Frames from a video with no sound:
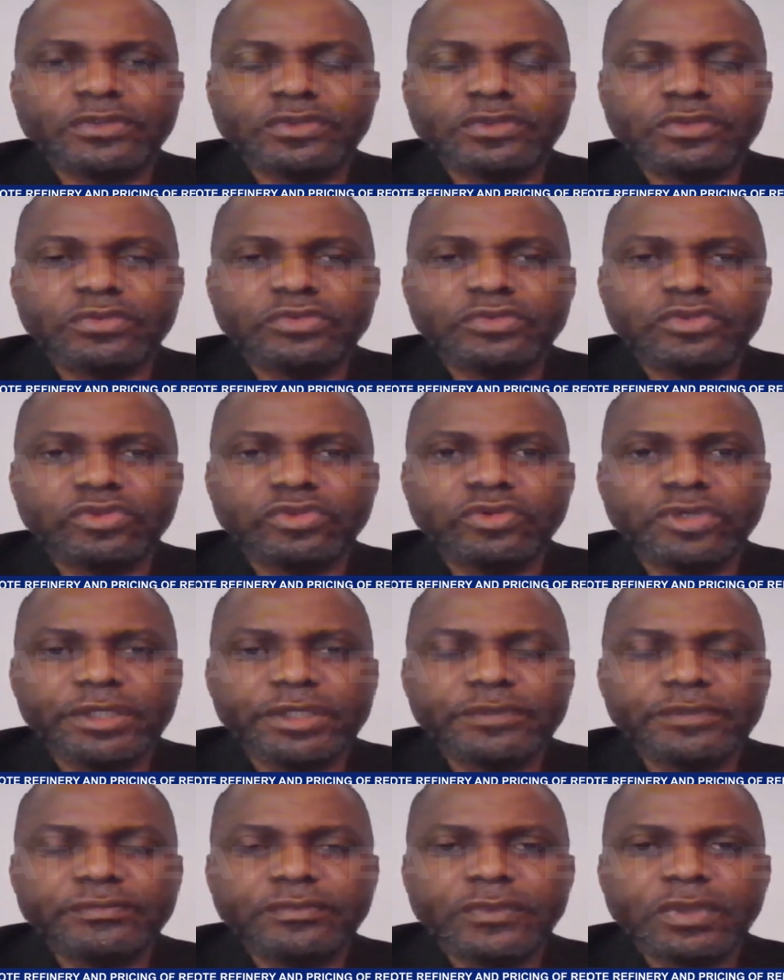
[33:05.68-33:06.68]
us,
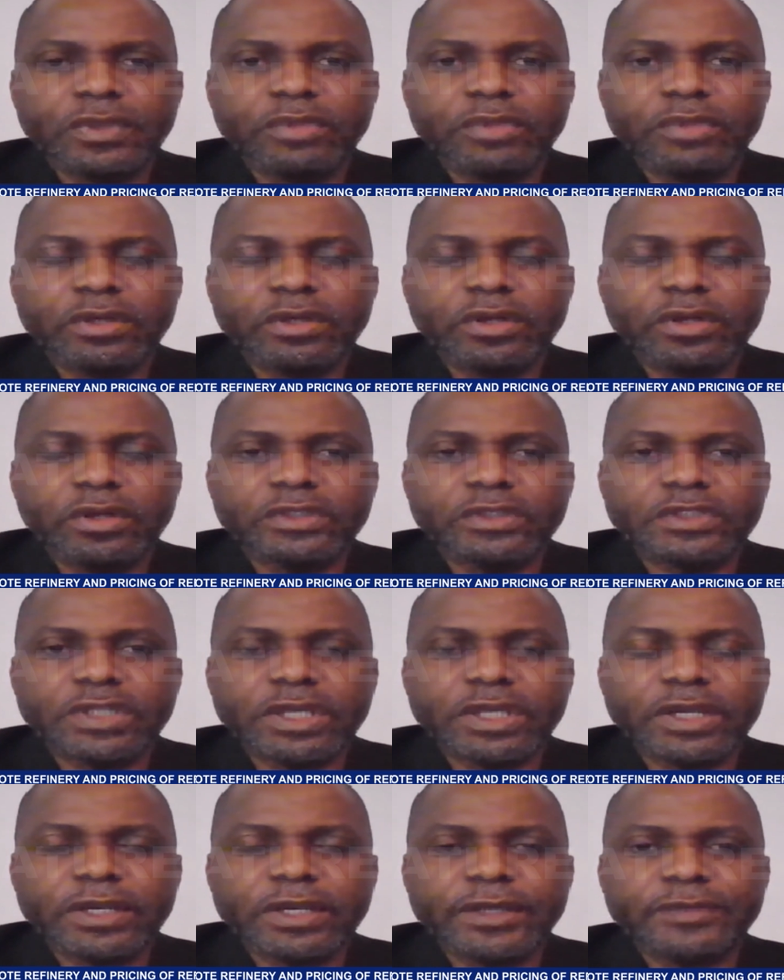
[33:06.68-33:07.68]
truly, because
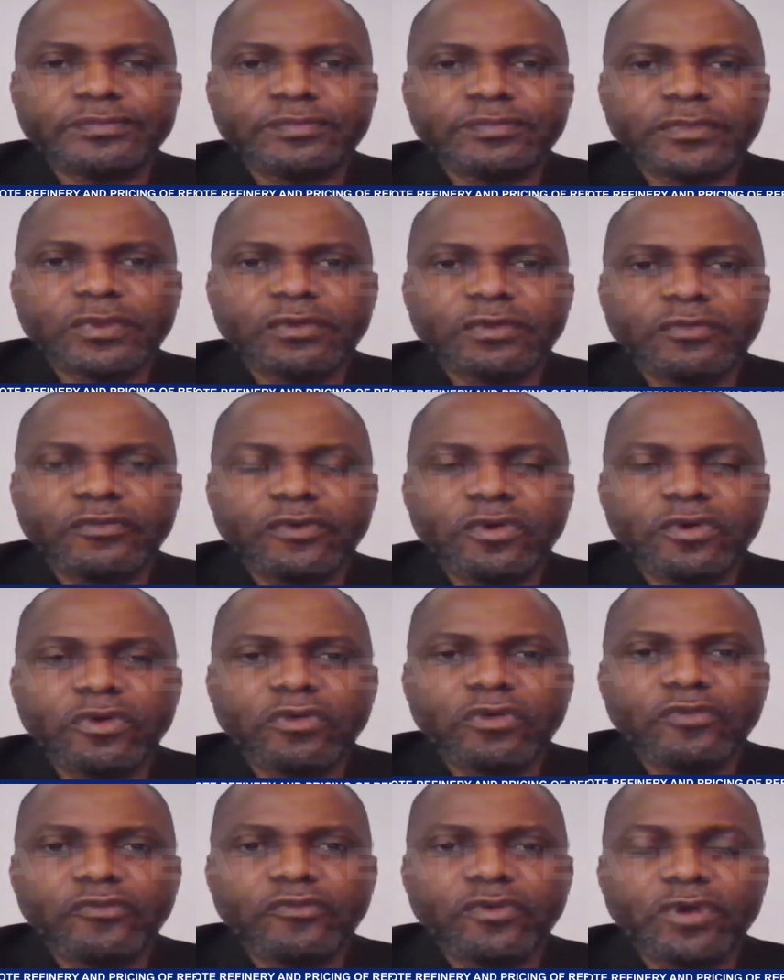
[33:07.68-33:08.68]

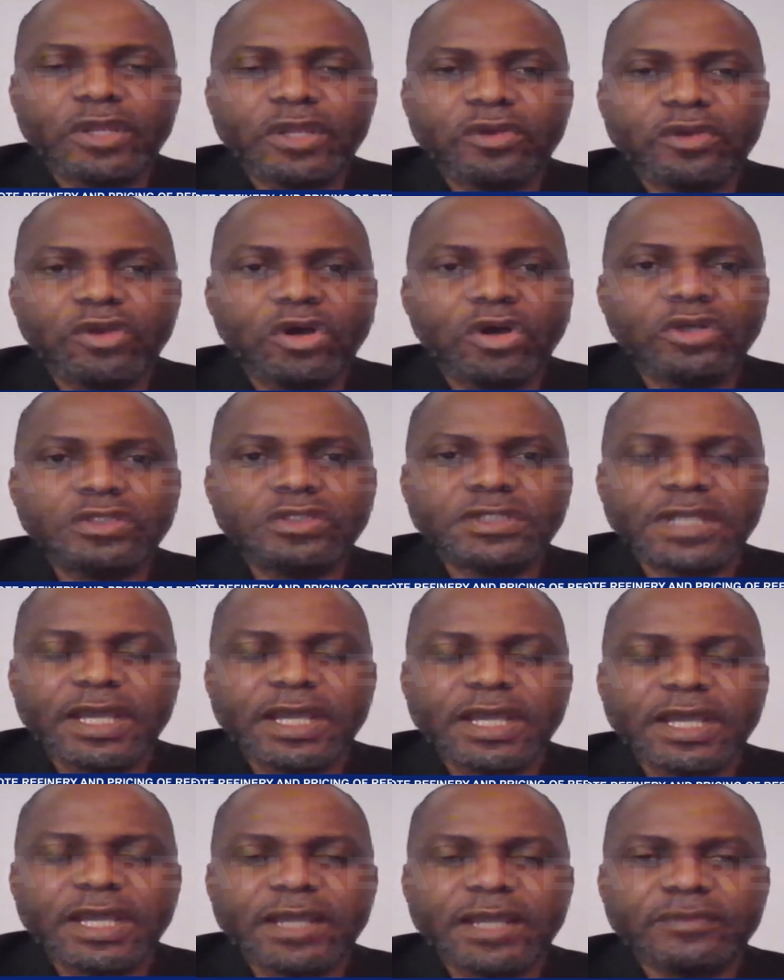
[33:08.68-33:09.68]
for a long
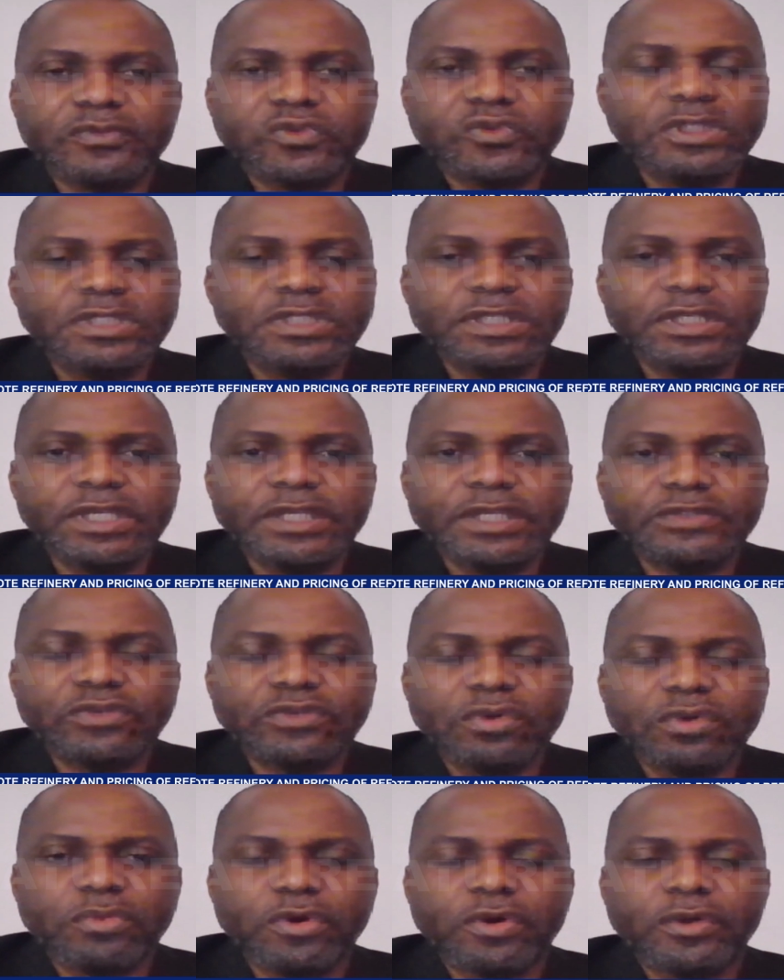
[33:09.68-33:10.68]
time, 20 years
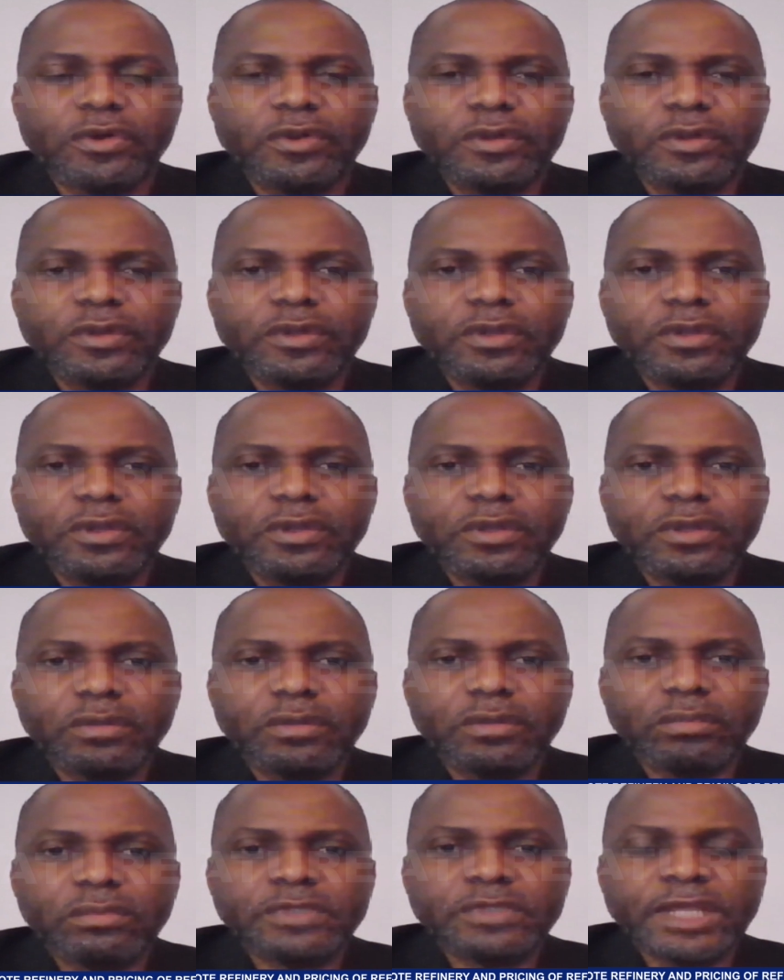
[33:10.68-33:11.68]
or more,
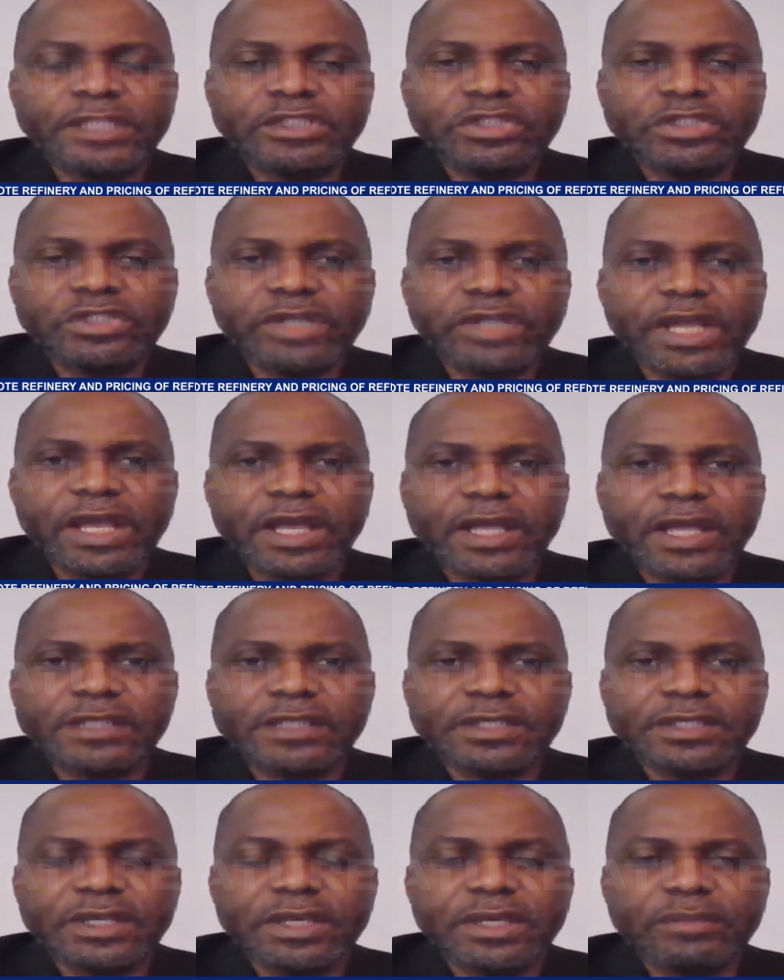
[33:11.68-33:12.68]
Nigeria
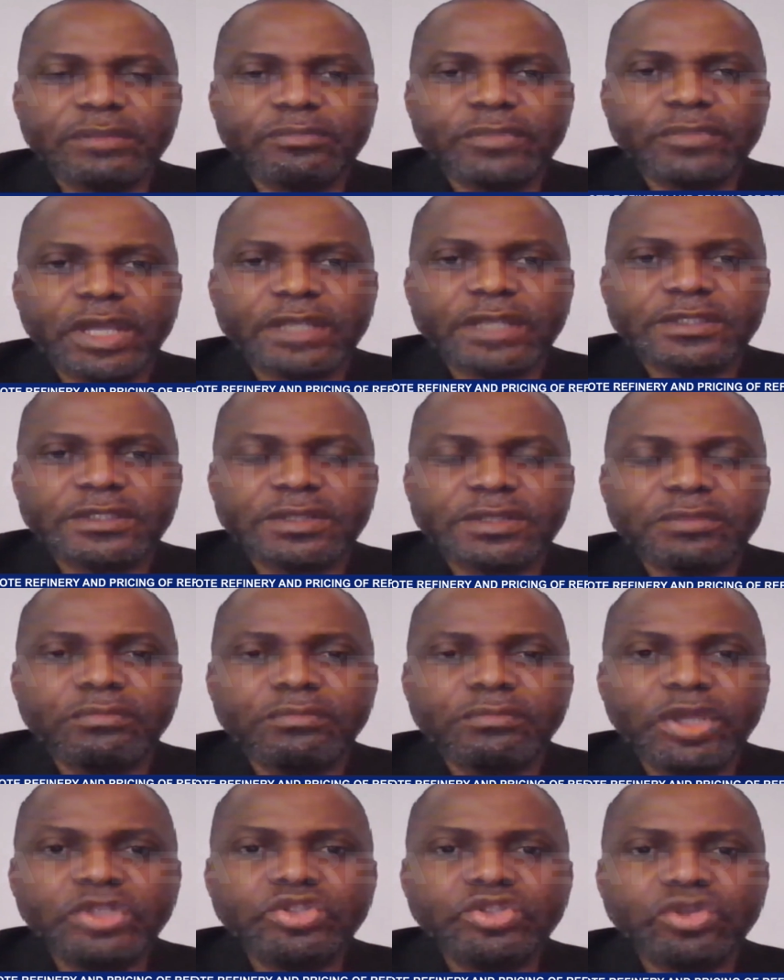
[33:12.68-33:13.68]
as a
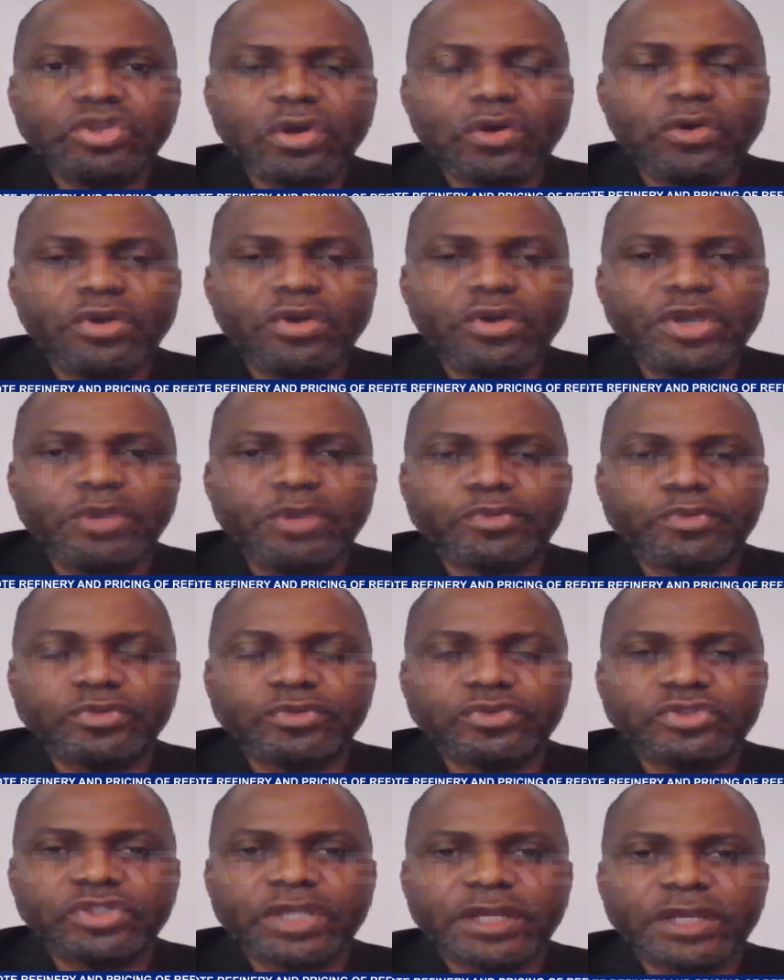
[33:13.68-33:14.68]
major oil
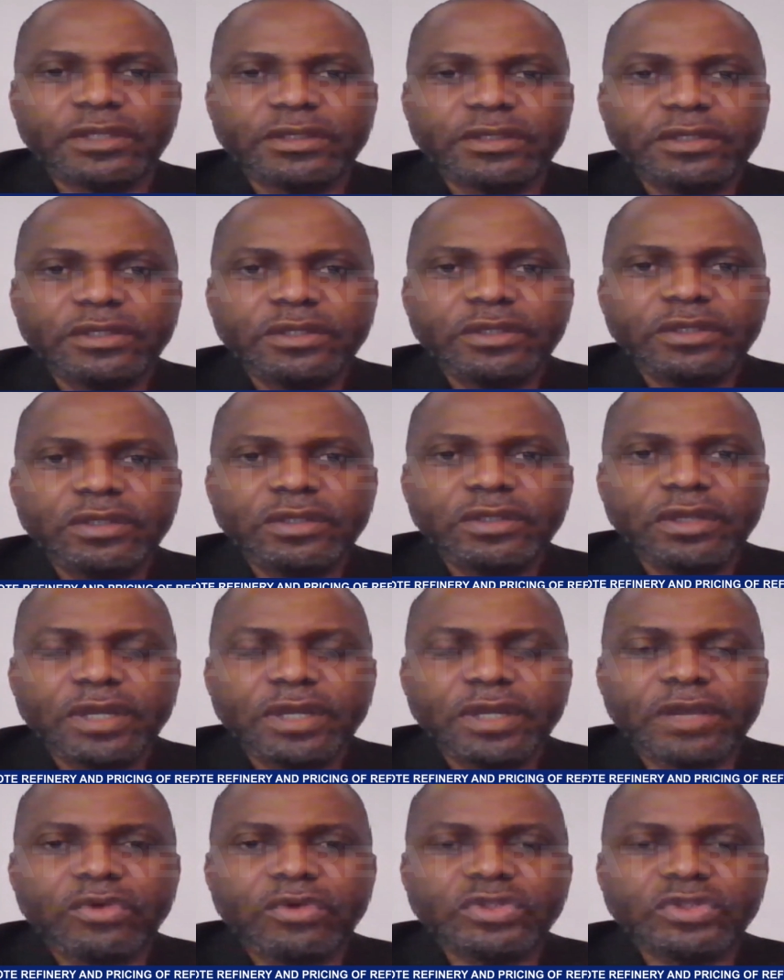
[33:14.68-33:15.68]
producer
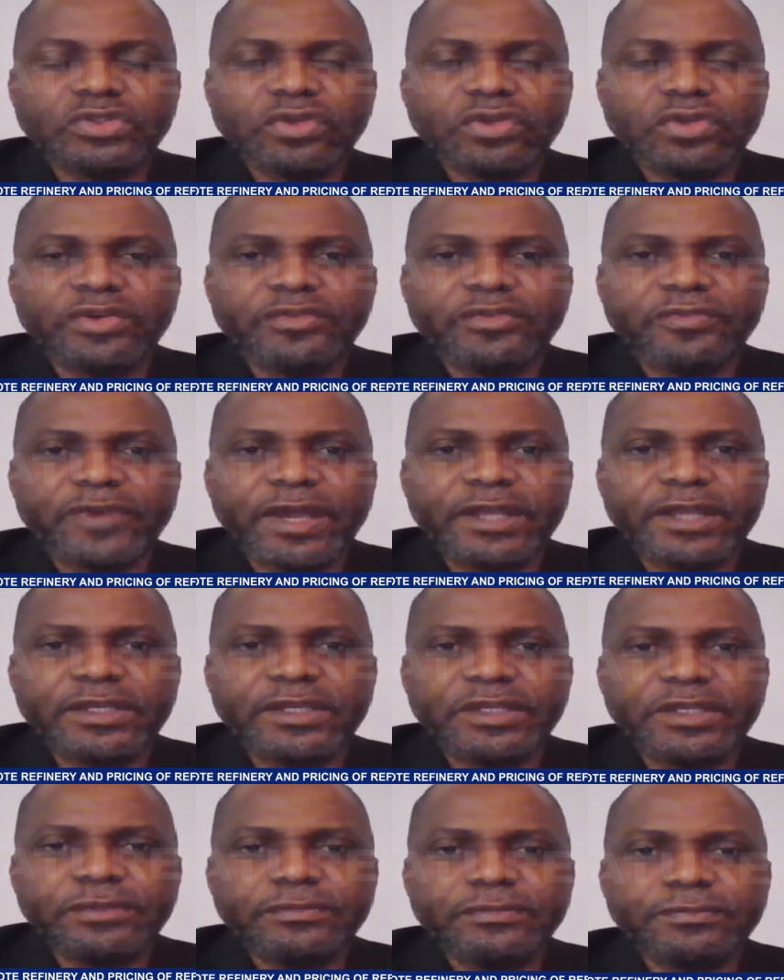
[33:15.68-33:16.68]
was not
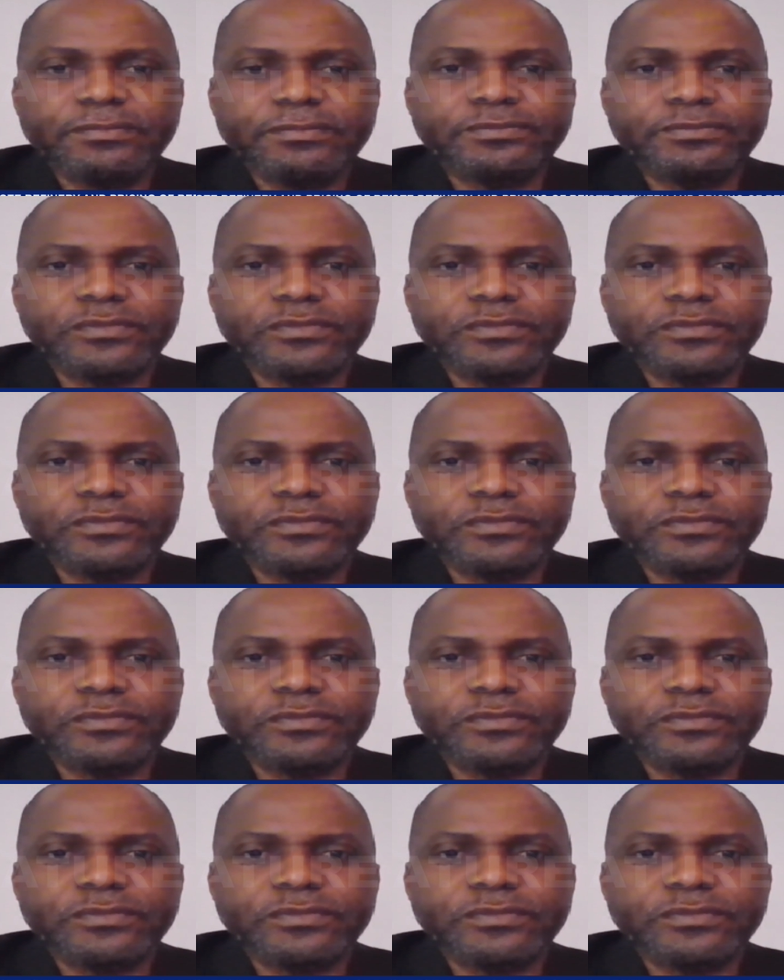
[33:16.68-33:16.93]
refining.